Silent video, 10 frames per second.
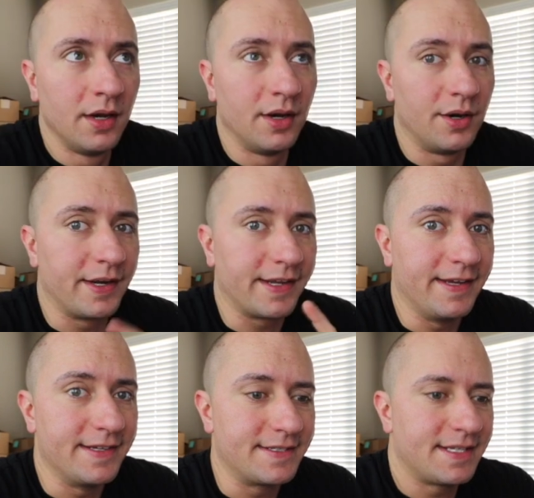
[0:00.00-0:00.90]
Alright
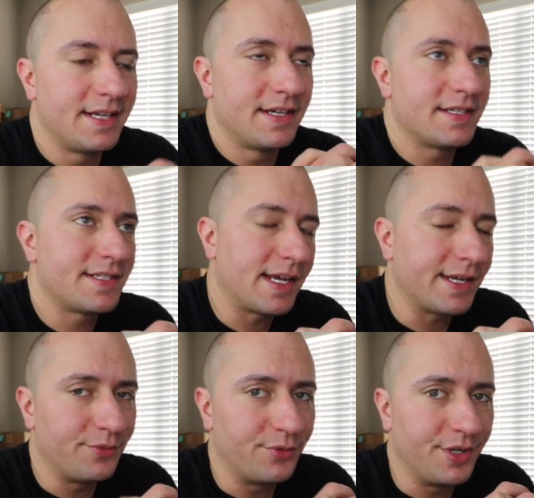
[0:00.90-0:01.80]
guys,
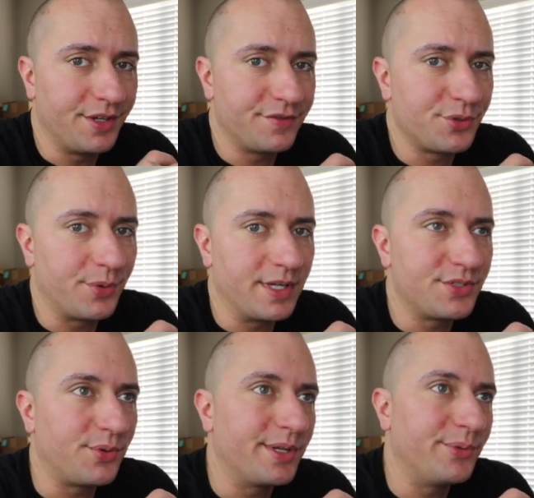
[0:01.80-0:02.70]
second run of
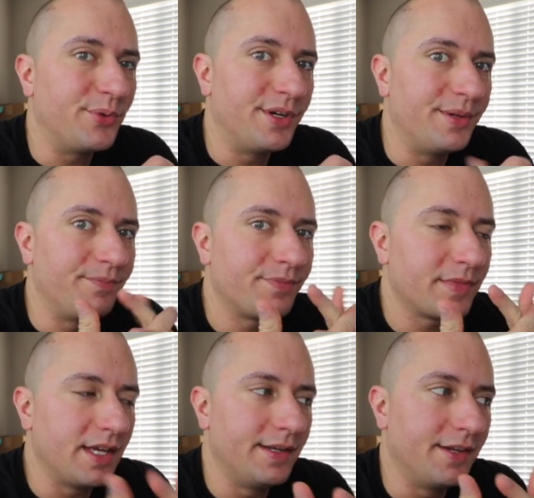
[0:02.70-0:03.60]
2021,
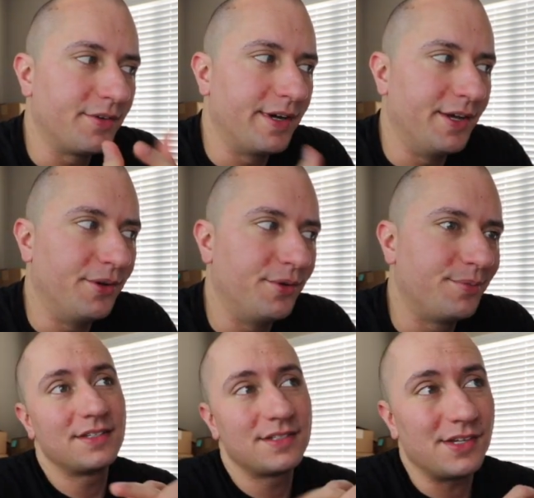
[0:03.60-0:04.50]
another L.
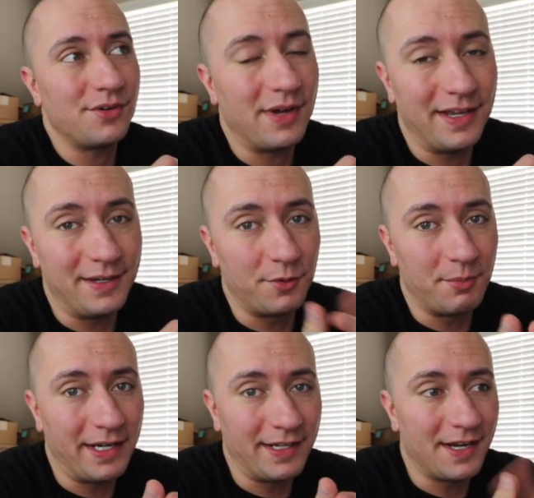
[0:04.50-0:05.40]
So I am
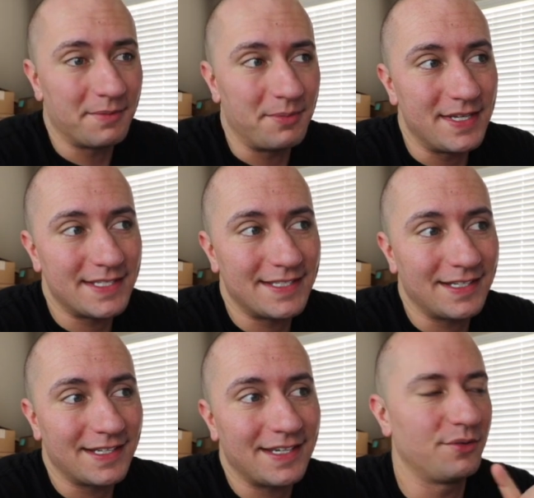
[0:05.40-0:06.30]
remaining
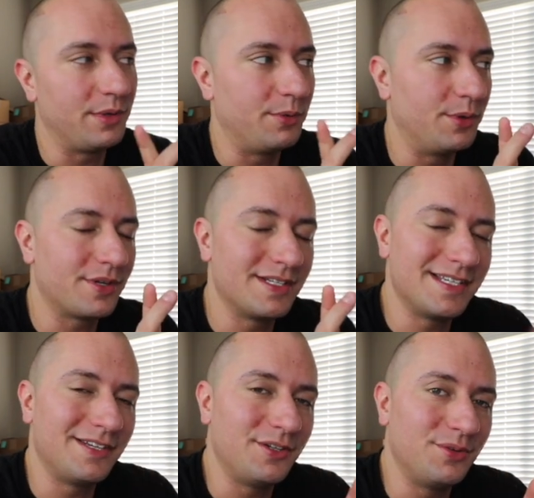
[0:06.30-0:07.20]
optimistic. We will
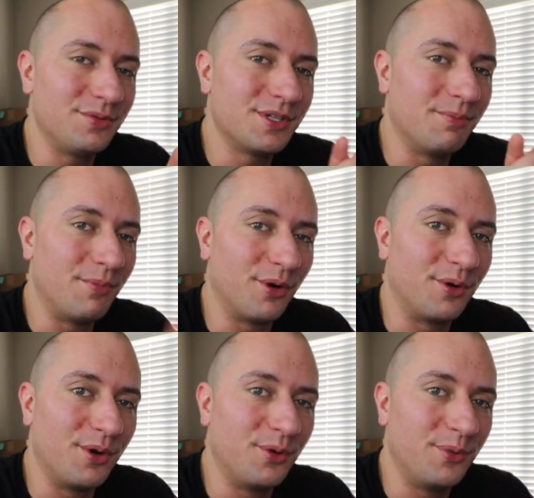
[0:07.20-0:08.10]
continue
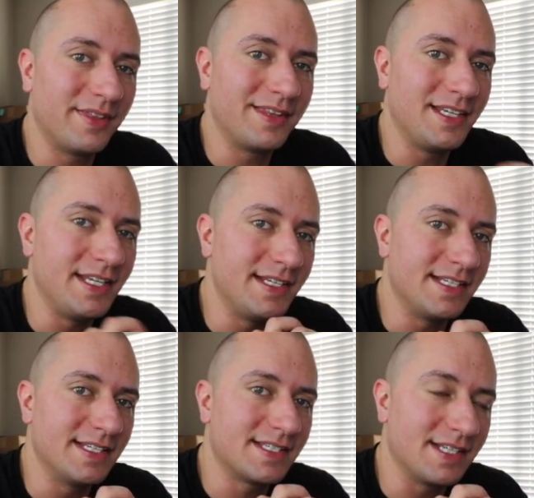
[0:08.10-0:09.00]
tomorrow with the
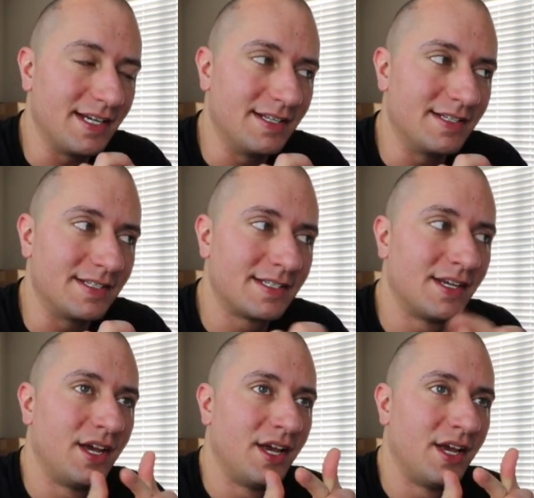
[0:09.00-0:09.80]
Yeezy Suns.